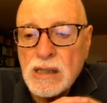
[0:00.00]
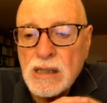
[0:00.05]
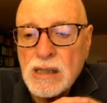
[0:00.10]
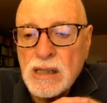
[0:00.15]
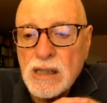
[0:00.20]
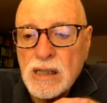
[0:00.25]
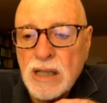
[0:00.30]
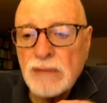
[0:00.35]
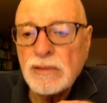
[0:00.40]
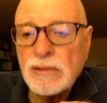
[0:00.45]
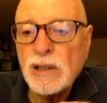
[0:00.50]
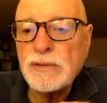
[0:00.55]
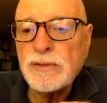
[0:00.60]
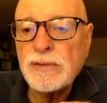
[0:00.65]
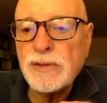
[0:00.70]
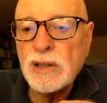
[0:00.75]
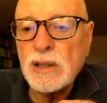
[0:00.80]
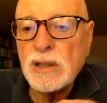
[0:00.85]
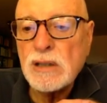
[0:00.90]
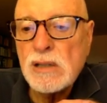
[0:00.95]
You're going to vote
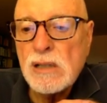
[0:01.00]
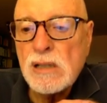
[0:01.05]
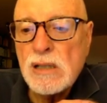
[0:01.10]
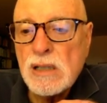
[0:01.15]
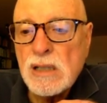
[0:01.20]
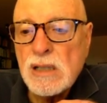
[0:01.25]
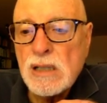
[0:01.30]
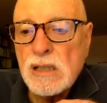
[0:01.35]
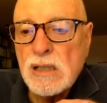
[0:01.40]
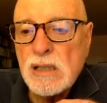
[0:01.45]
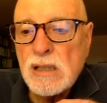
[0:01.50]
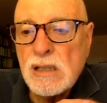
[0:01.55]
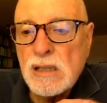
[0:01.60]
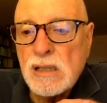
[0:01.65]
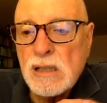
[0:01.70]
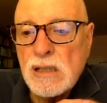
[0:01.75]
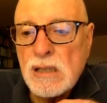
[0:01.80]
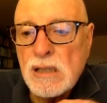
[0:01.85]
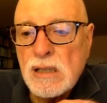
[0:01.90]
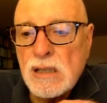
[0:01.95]
for
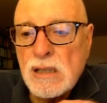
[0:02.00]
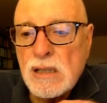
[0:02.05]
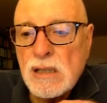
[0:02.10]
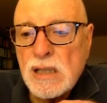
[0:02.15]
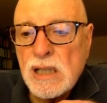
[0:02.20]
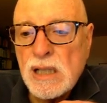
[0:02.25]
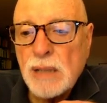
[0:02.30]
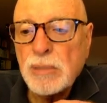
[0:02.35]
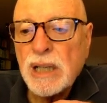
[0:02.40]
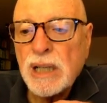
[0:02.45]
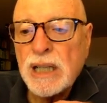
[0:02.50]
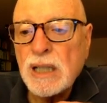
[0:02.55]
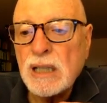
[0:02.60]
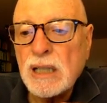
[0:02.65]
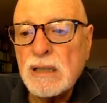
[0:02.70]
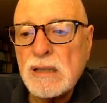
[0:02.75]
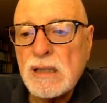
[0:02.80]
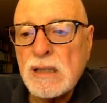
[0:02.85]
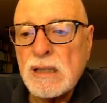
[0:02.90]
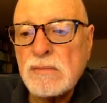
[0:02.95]
somebody
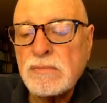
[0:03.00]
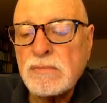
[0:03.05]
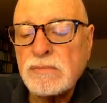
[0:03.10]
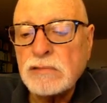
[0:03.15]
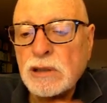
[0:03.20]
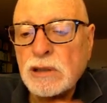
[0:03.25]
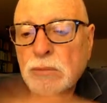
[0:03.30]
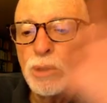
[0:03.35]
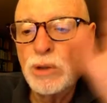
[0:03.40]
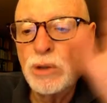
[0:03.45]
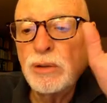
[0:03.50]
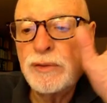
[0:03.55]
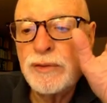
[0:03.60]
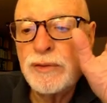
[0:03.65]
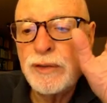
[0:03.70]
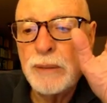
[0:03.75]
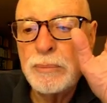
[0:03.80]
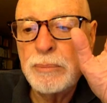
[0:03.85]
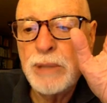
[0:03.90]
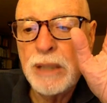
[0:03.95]
as removed
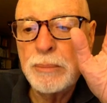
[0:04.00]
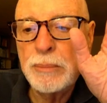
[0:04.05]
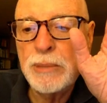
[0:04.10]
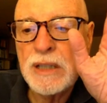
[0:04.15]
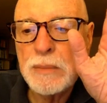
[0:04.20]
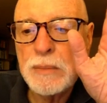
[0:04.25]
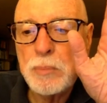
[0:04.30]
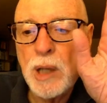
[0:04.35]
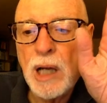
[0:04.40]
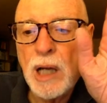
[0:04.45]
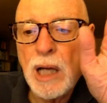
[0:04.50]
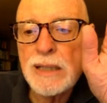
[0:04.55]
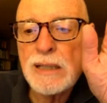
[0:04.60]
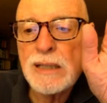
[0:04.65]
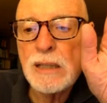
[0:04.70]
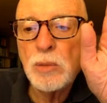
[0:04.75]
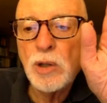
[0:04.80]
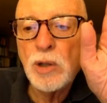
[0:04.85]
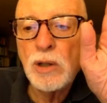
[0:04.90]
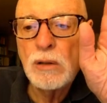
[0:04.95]
from him as
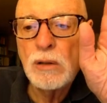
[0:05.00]
possible.